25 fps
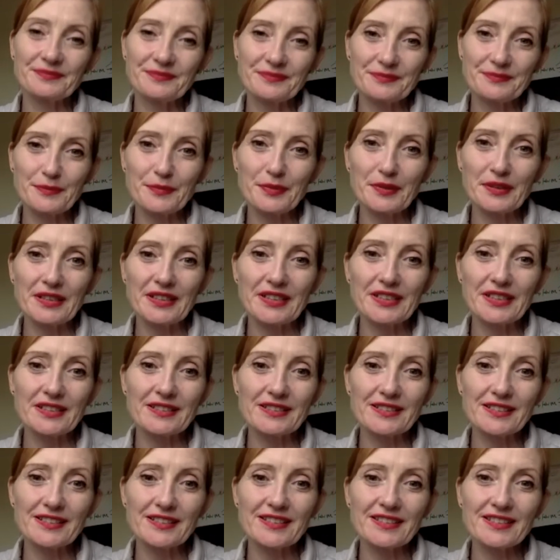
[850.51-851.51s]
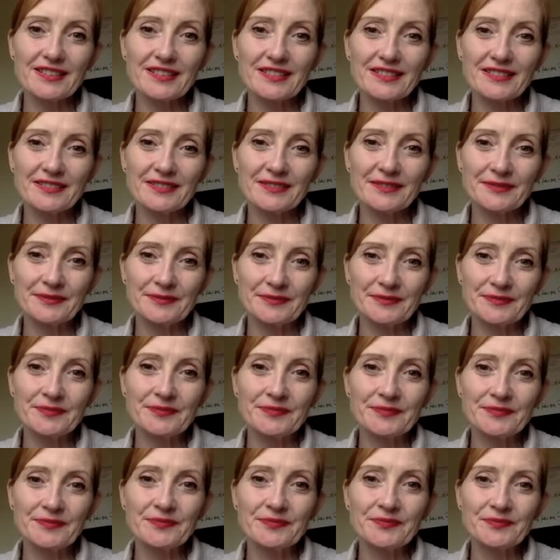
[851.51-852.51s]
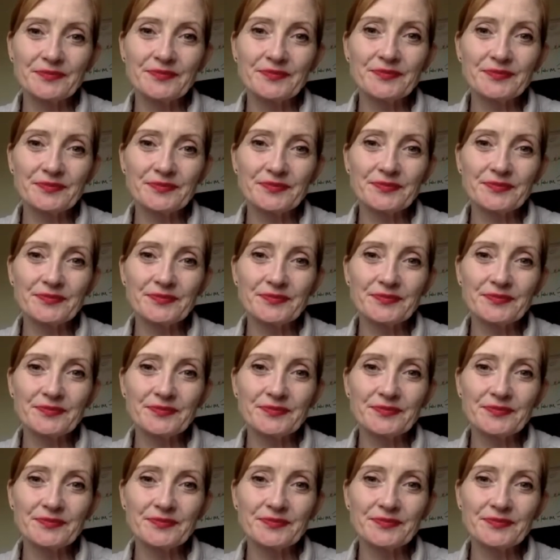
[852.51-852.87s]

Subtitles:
which I think counteracts that